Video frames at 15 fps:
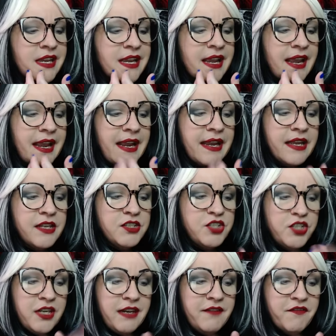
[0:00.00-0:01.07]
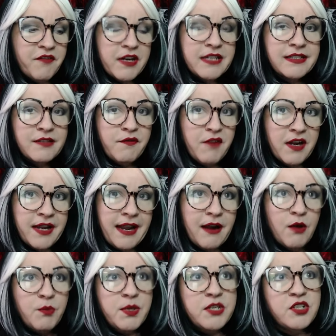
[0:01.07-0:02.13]
And she freaks the fuck
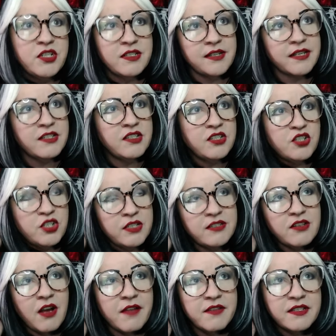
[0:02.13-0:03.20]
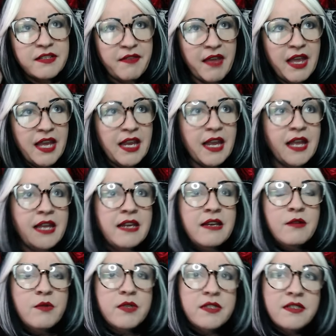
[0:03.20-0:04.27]
out because she's like, she saw this thing and
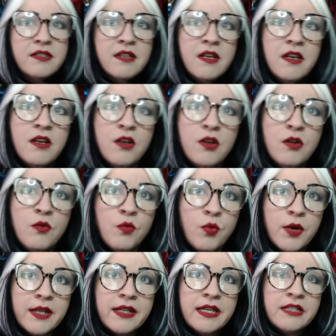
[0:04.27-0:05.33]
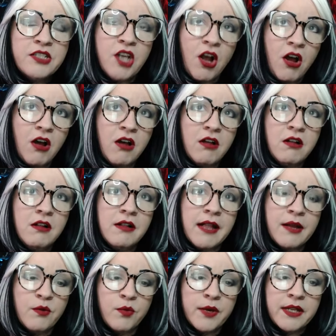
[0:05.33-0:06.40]
it was really tall
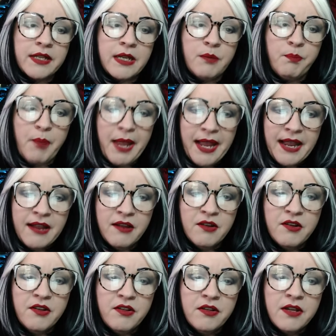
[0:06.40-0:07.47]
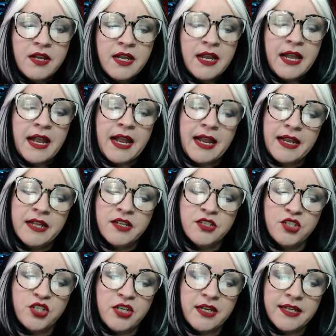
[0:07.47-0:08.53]
and really pale. And
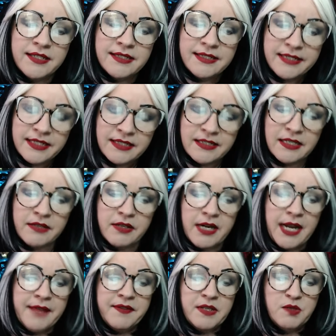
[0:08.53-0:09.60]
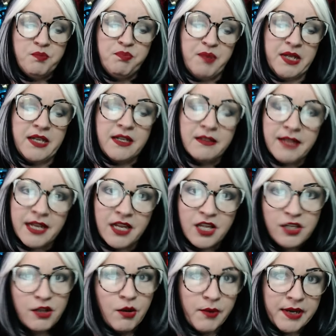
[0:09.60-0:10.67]
she insisted that it had these big, like,
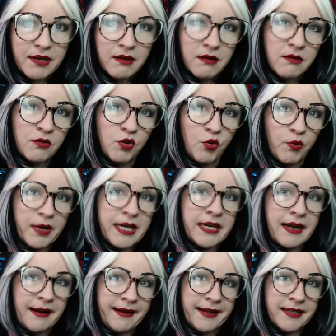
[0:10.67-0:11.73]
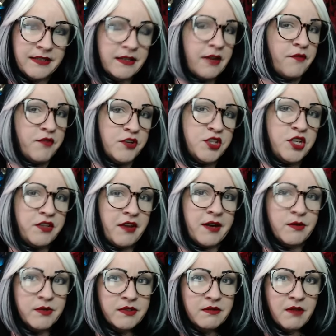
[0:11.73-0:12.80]
glowing green eyes. Like, at first she thought
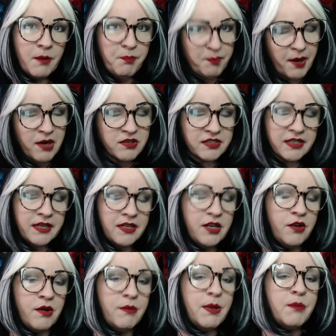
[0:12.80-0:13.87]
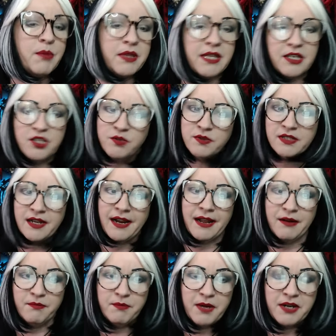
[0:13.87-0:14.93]
it was a person, you know what I mean? But then she was like,
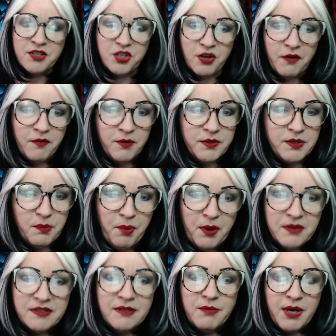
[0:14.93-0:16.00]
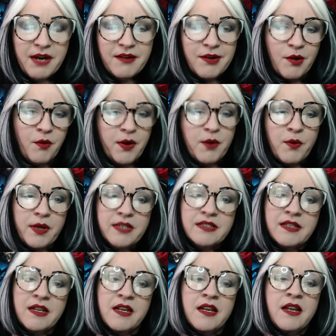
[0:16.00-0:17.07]
I'm not sure if it was a person, but I don't know what it was.
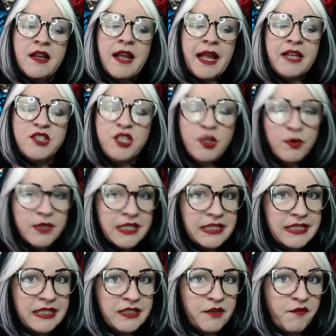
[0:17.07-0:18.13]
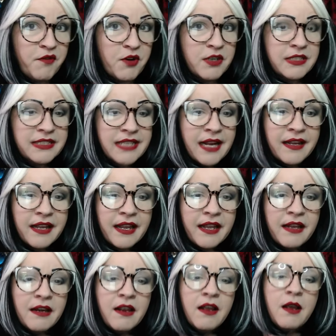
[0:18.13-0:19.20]
And she only sees it for a
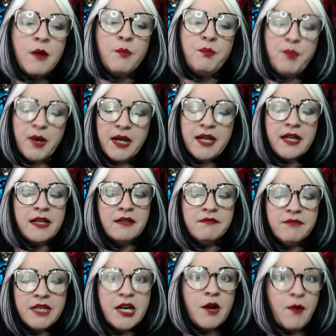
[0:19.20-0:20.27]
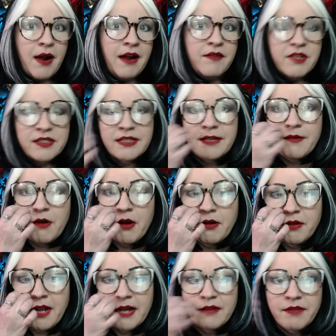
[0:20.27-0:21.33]
second, but, you know, obviously they're all
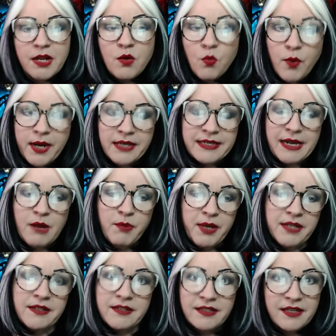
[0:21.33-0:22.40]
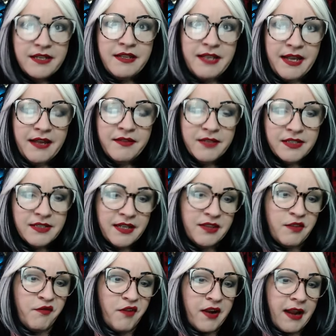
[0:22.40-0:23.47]
kind of, like, wigged out by it. Like, yeah, let's get
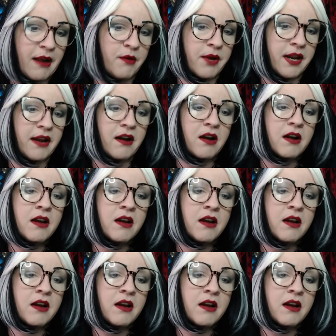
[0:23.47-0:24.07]
the fuck out of here.